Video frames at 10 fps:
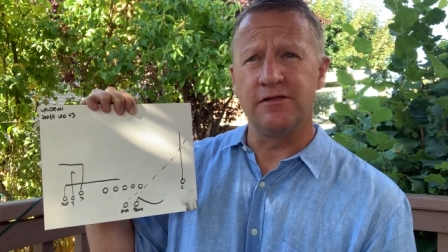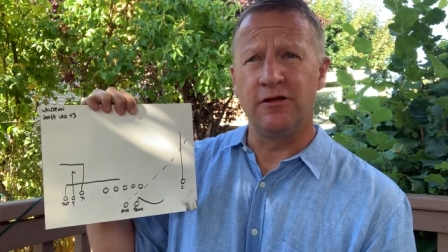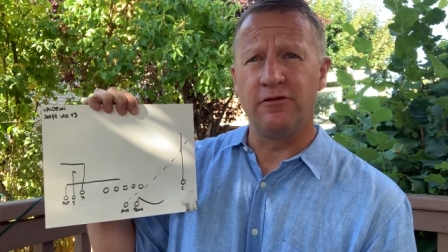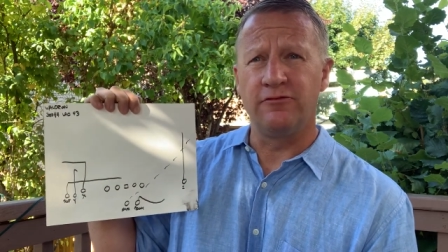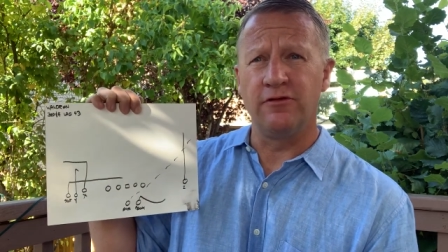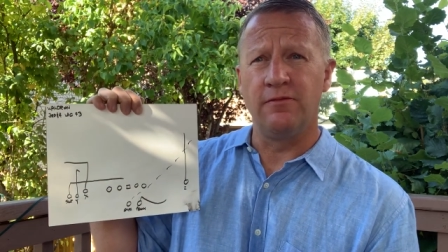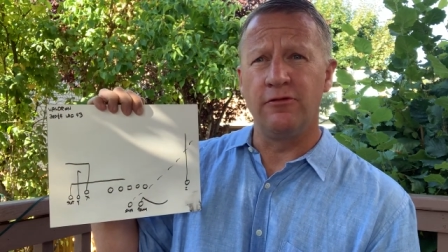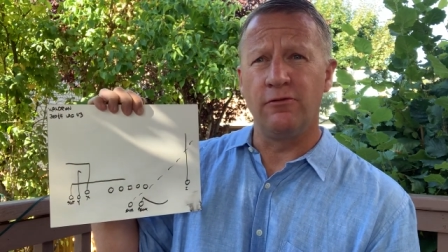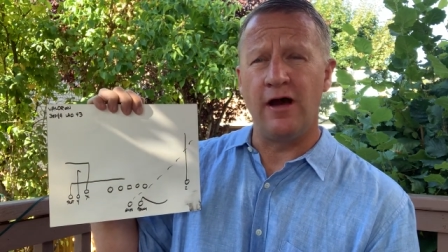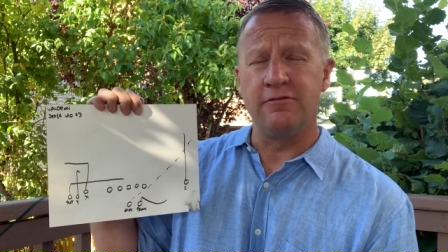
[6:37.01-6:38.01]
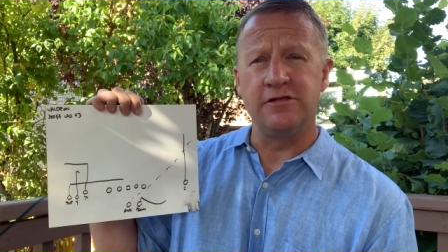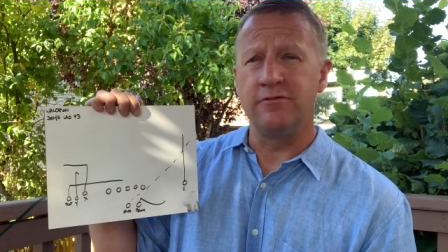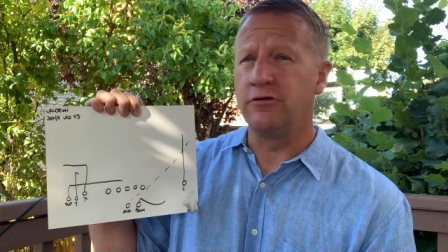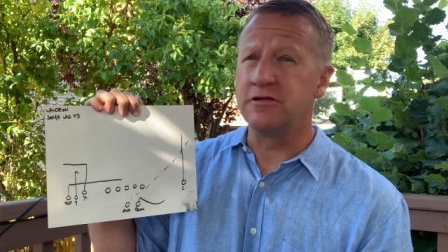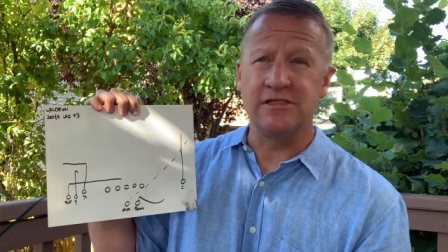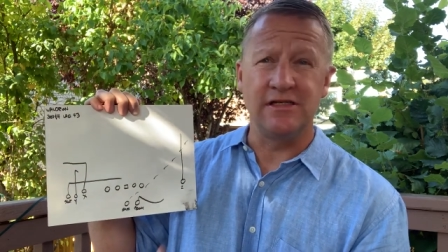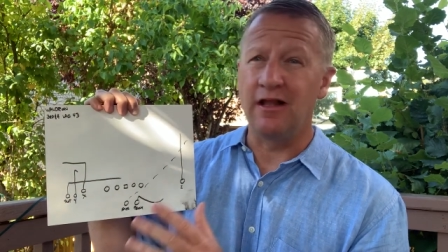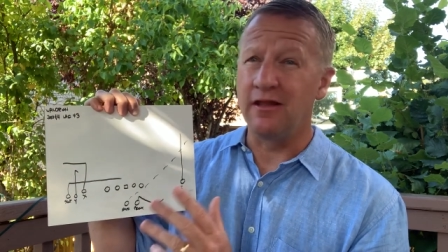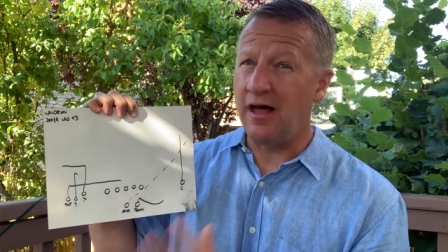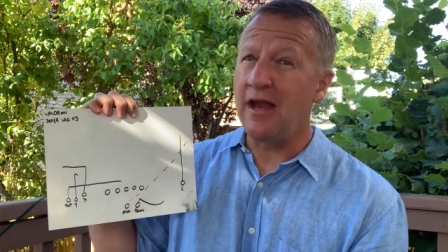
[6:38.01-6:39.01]
middle from the wide receiver. You're going to see a
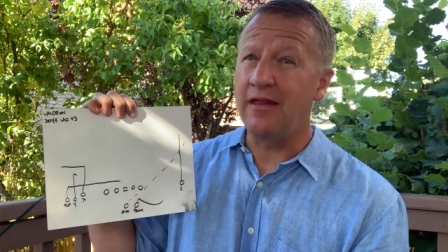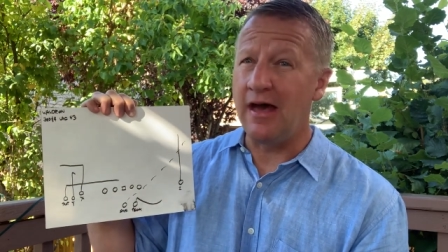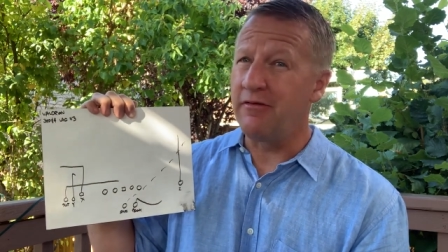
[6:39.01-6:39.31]
lot of that. I